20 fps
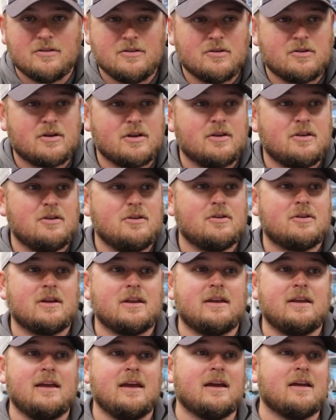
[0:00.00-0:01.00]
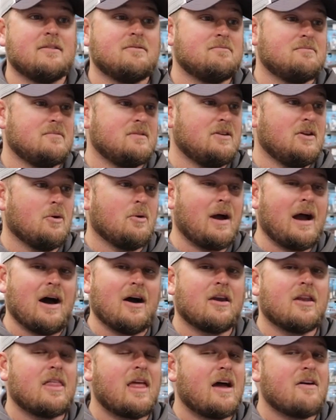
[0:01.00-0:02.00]
You could you could get you know
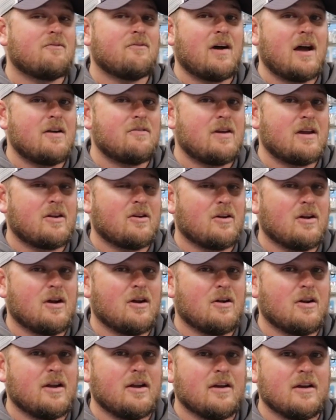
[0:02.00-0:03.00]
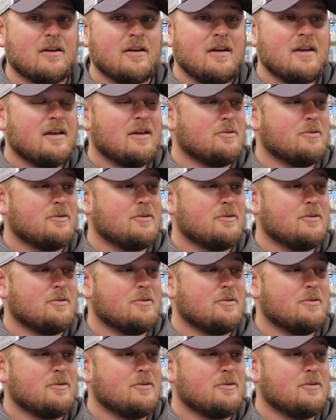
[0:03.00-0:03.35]
out of that five acre area.